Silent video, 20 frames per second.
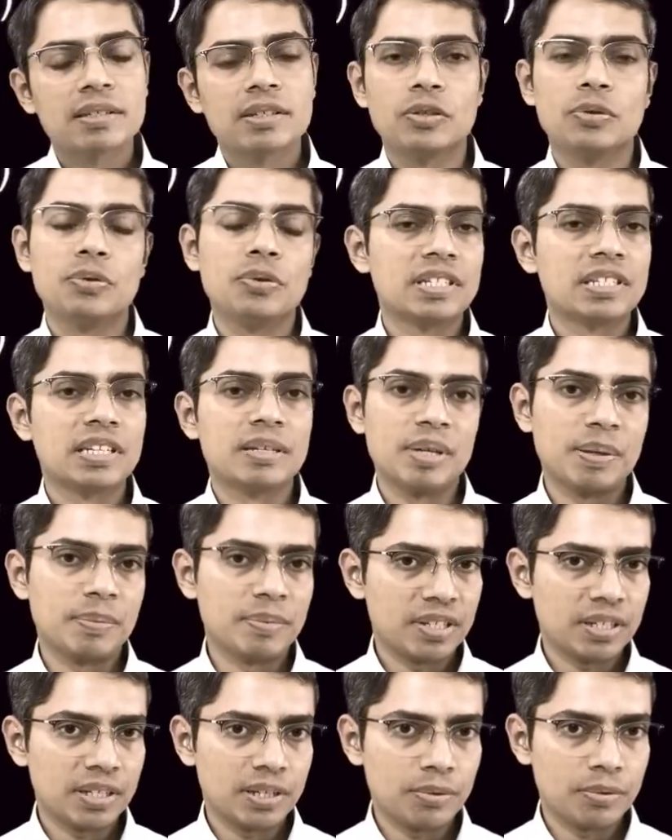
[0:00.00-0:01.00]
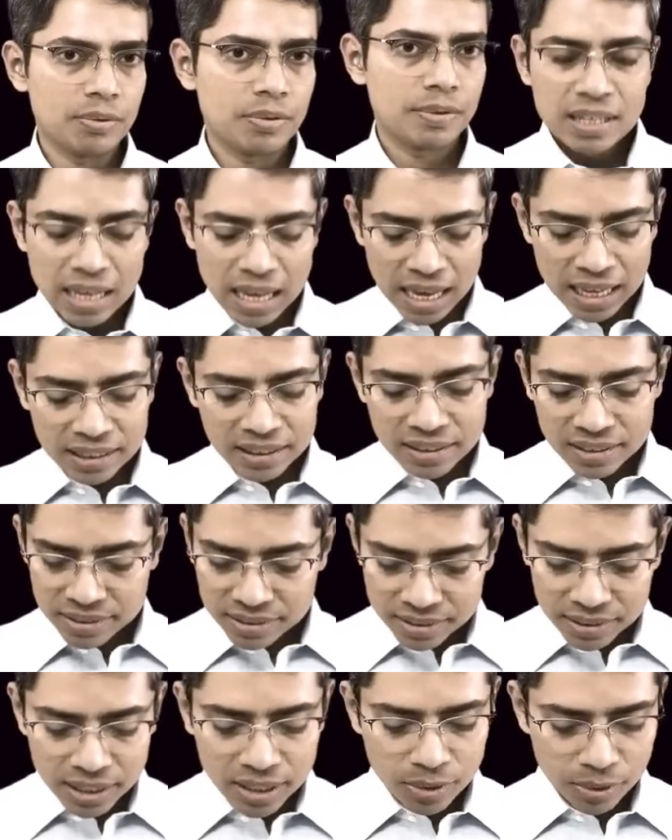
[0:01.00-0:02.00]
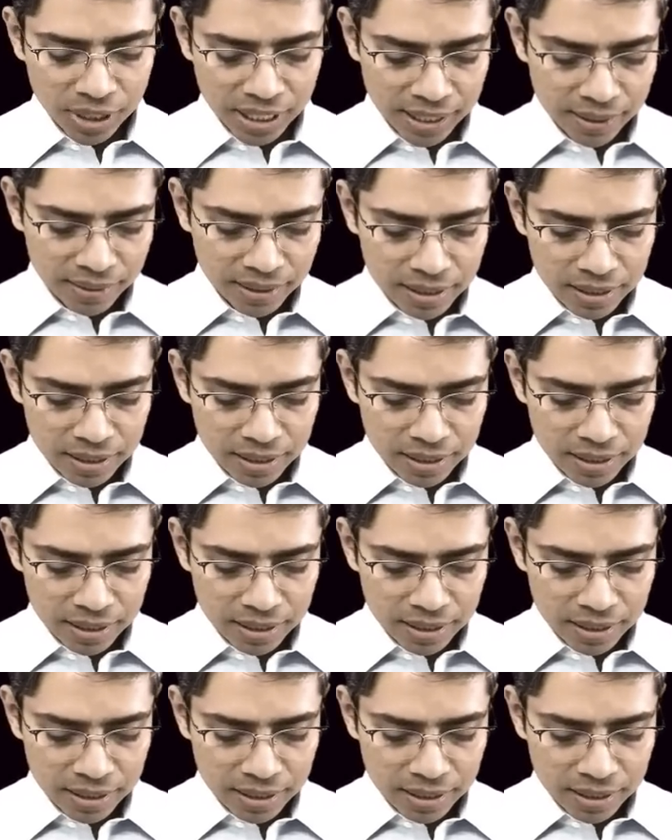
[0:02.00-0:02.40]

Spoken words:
doing some MCQs. And third way,